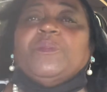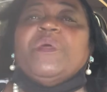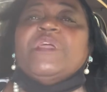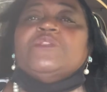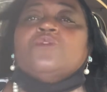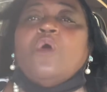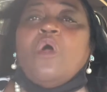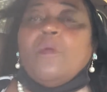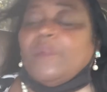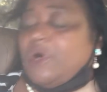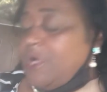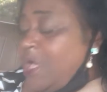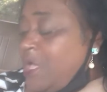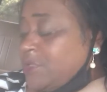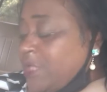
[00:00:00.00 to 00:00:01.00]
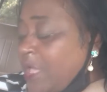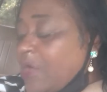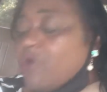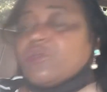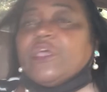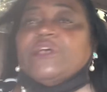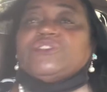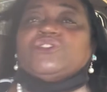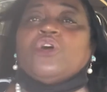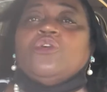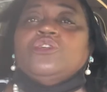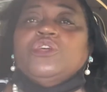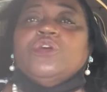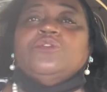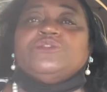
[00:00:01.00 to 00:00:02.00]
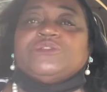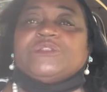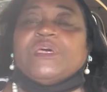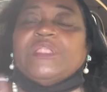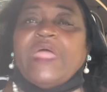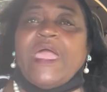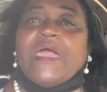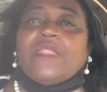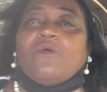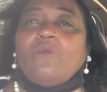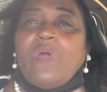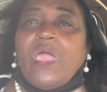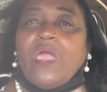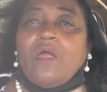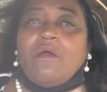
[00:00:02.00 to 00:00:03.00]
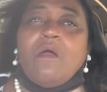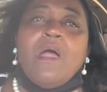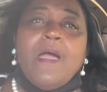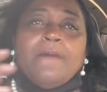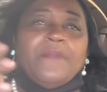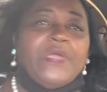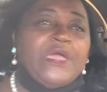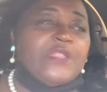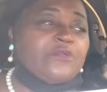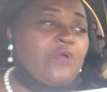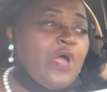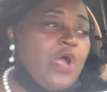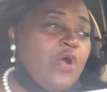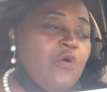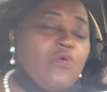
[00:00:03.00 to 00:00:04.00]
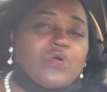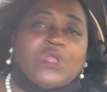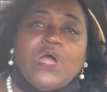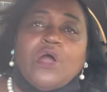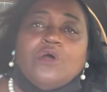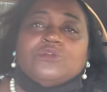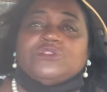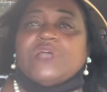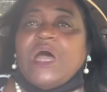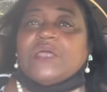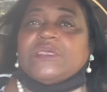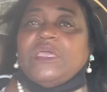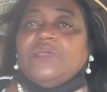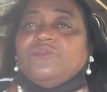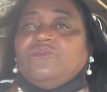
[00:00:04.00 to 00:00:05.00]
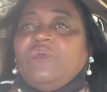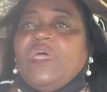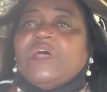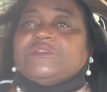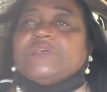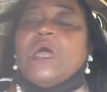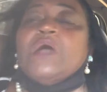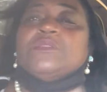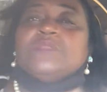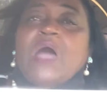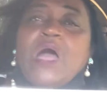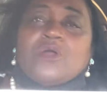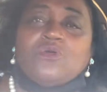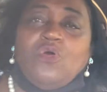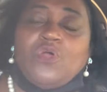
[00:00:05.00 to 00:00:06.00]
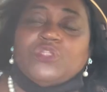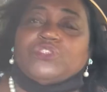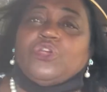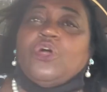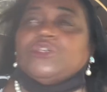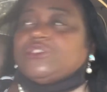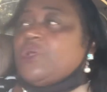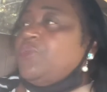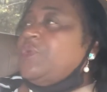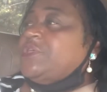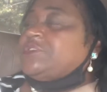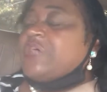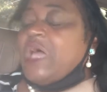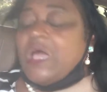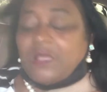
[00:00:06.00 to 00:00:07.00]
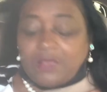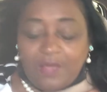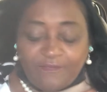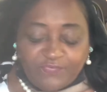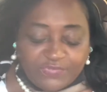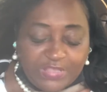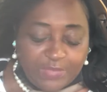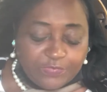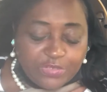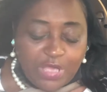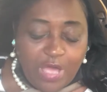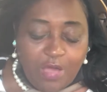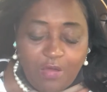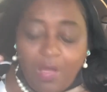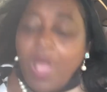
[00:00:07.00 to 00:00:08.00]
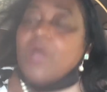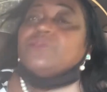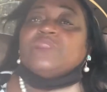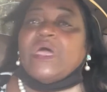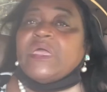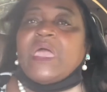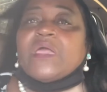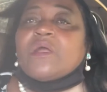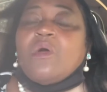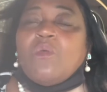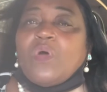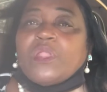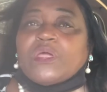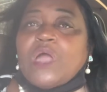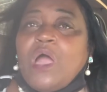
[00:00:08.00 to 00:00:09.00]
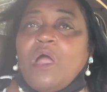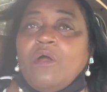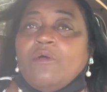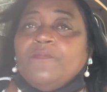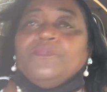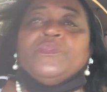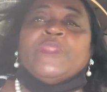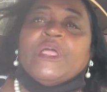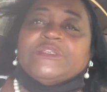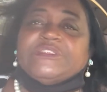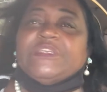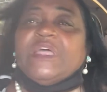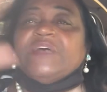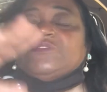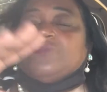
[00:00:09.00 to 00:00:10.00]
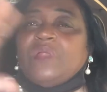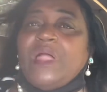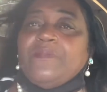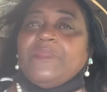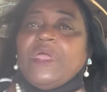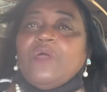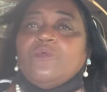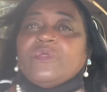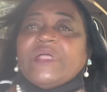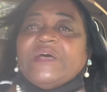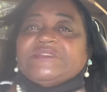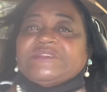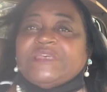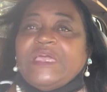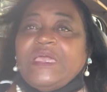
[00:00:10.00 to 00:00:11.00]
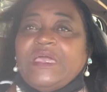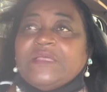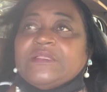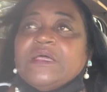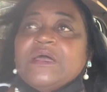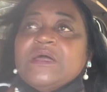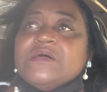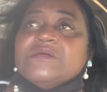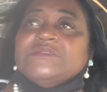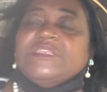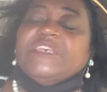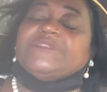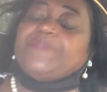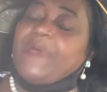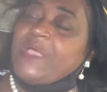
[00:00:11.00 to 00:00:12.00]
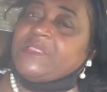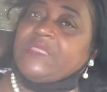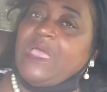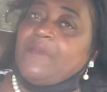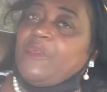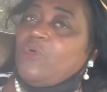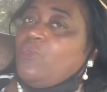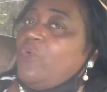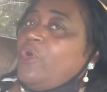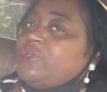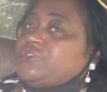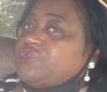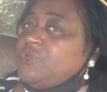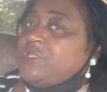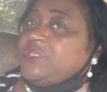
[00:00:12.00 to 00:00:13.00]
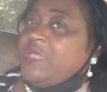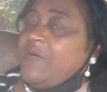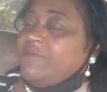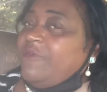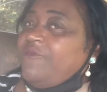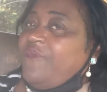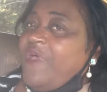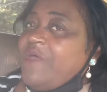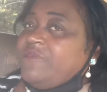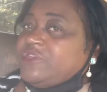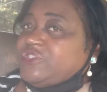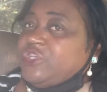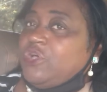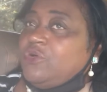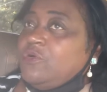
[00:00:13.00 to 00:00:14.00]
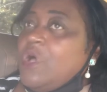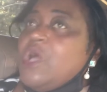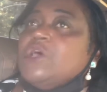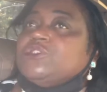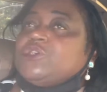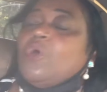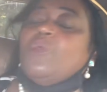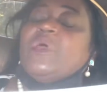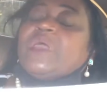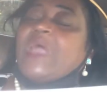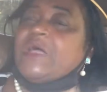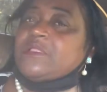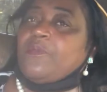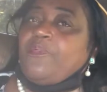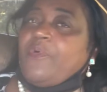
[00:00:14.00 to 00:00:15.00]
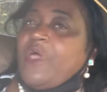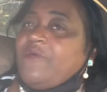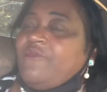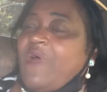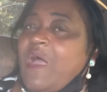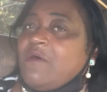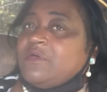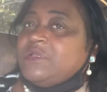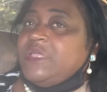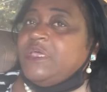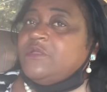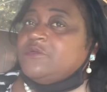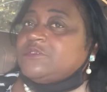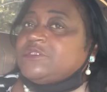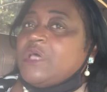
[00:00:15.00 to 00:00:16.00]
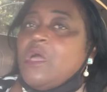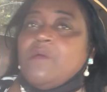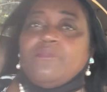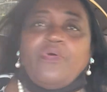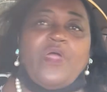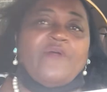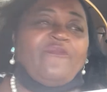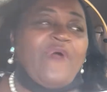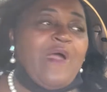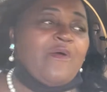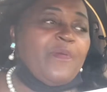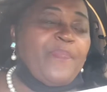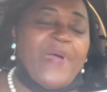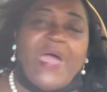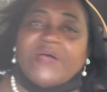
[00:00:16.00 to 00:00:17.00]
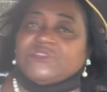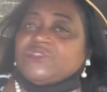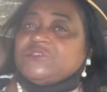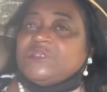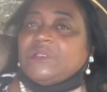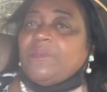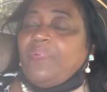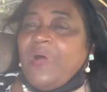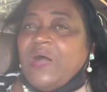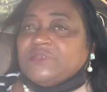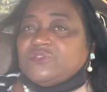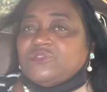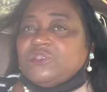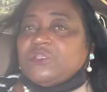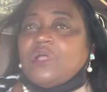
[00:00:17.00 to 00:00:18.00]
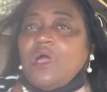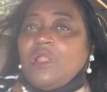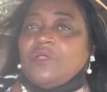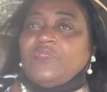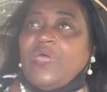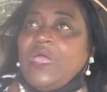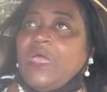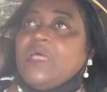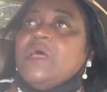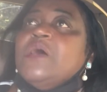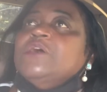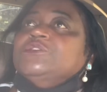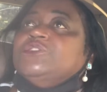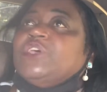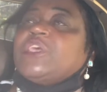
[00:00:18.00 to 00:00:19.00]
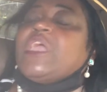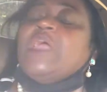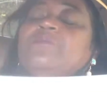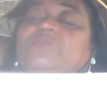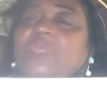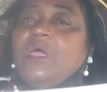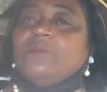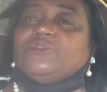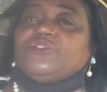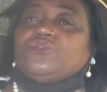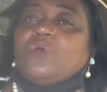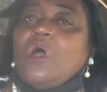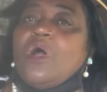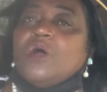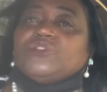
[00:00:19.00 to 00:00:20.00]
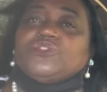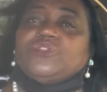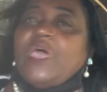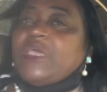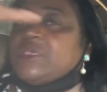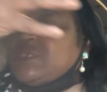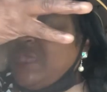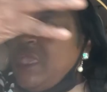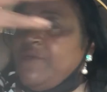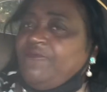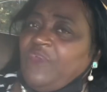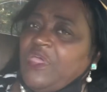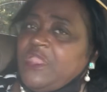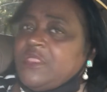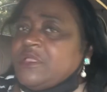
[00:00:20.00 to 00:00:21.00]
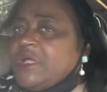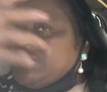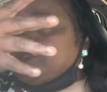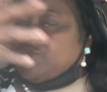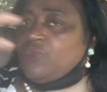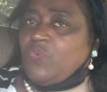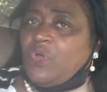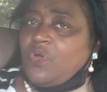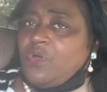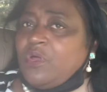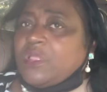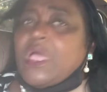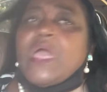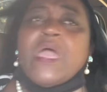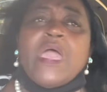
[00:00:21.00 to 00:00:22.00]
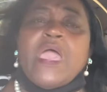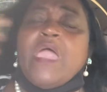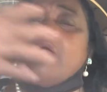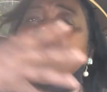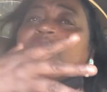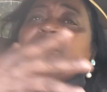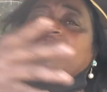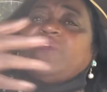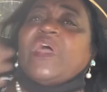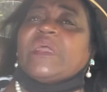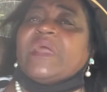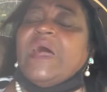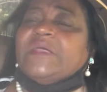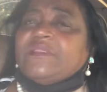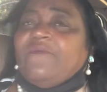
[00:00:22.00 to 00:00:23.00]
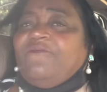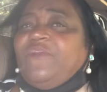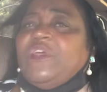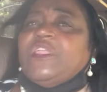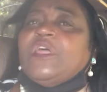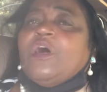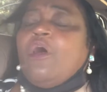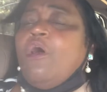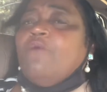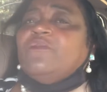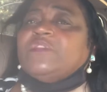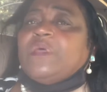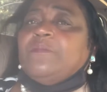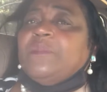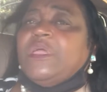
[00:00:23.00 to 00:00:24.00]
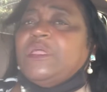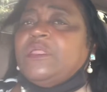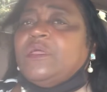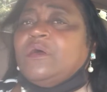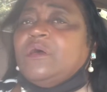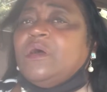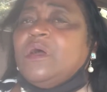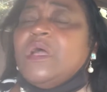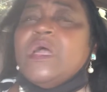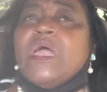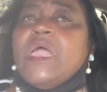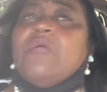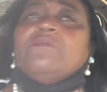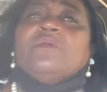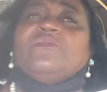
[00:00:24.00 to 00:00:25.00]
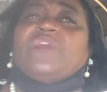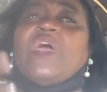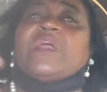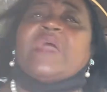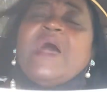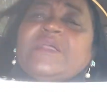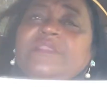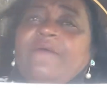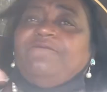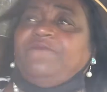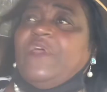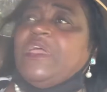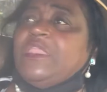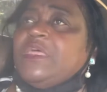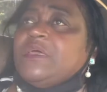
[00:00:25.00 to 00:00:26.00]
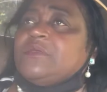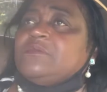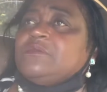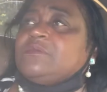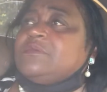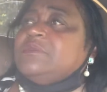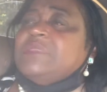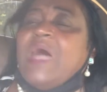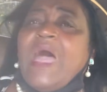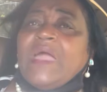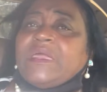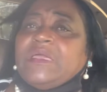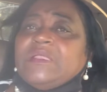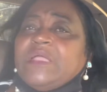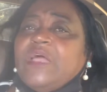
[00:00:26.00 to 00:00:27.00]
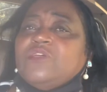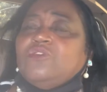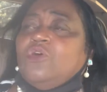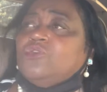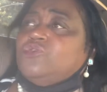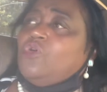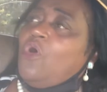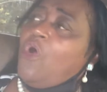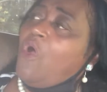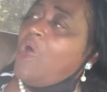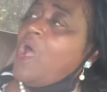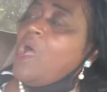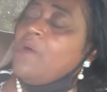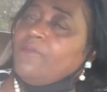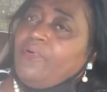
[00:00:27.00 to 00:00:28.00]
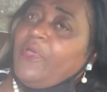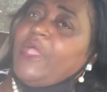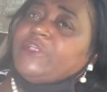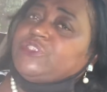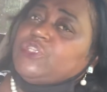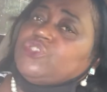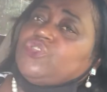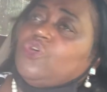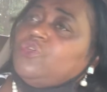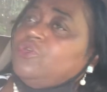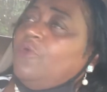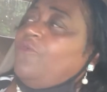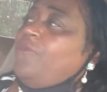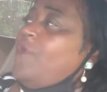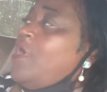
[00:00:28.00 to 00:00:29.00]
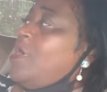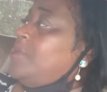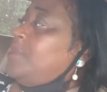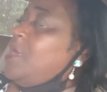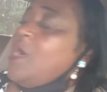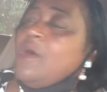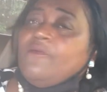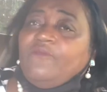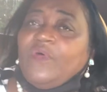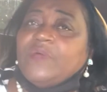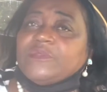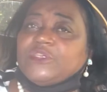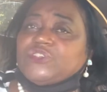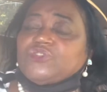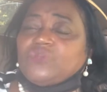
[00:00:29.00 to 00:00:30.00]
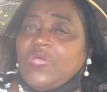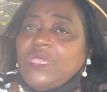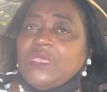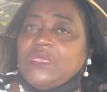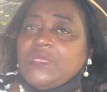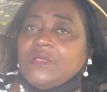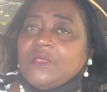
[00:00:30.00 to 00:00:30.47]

be normal. They're going to get so used to laying around, being in their own clothes, not getting dressed, not going to church, that when the time comes for them to go, they ain't going to want to go. And see, that's what I meant when I said this pandemic works to the devil's favor too. So we got to pray for our leaders, pray for our pastors and apostles and all of that, to keep them strong so they can keep feeding us the word. Even if they got to feed it over the media, even if they got to feed it knocking at your door, preaching to you from the street.